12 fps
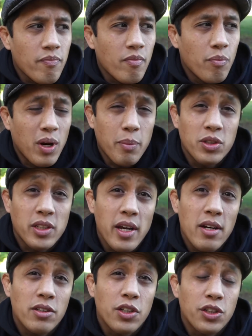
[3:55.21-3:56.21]
but I'm
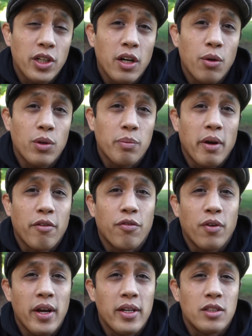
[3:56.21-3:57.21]
scared to share it with my
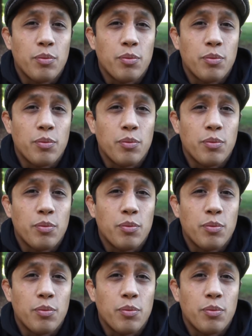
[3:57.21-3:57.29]
friends